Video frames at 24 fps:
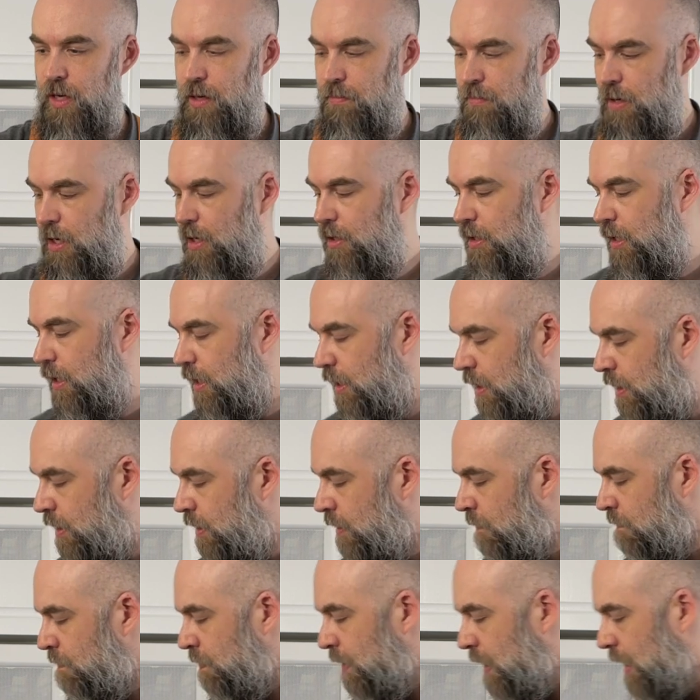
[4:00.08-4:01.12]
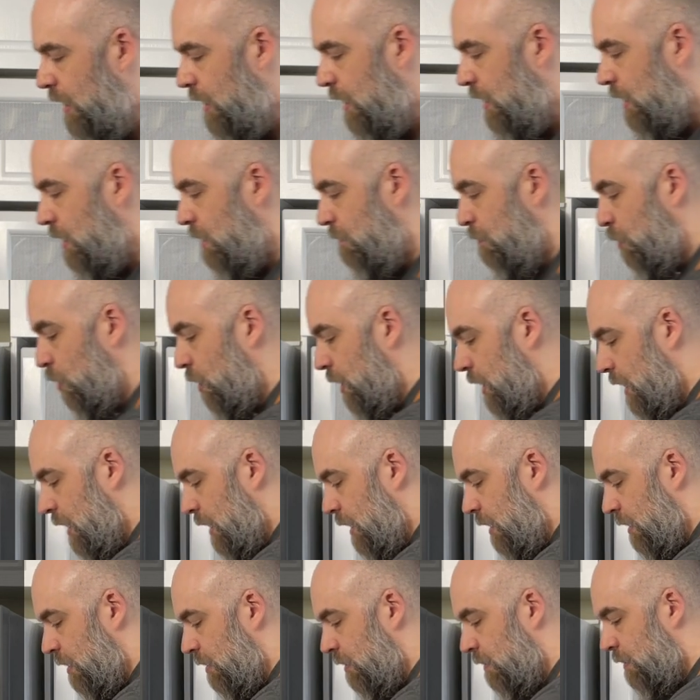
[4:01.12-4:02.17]
Marnier and put
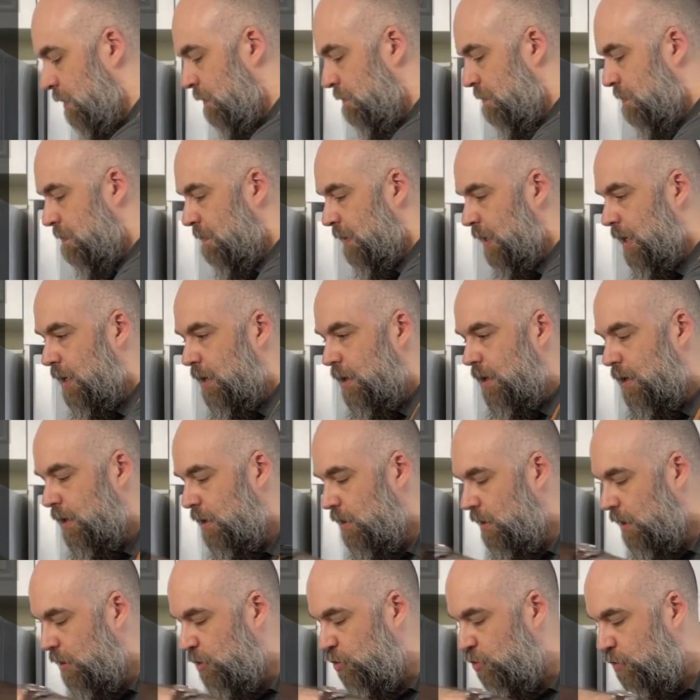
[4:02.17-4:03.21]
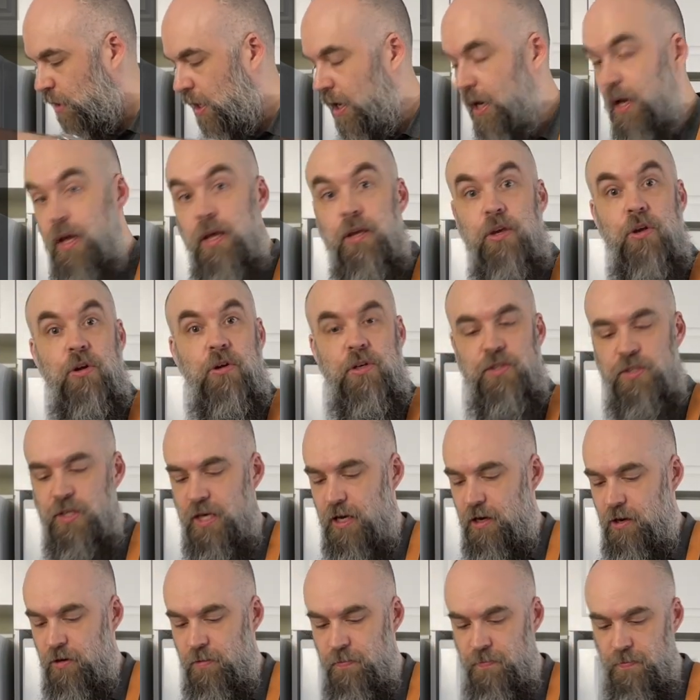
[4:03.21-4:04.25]
in a dry
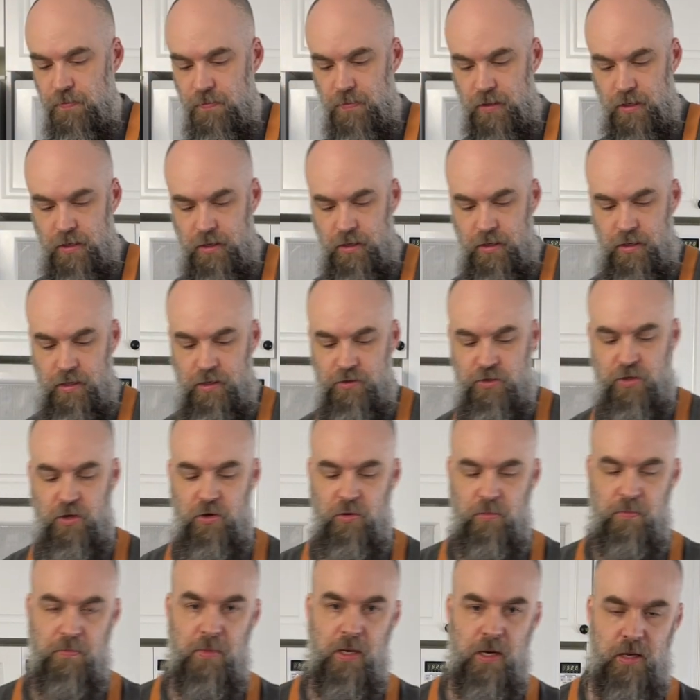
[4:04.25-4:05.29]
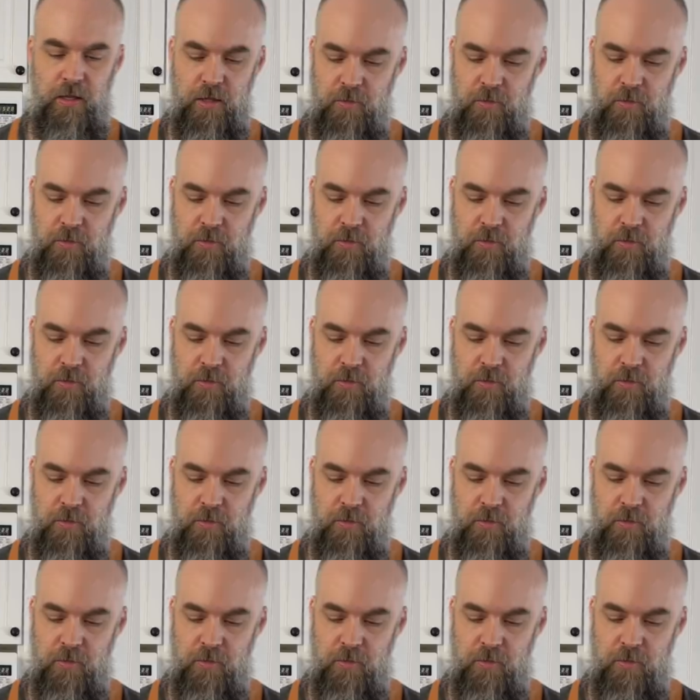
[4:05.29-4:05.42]
Curacao. And so the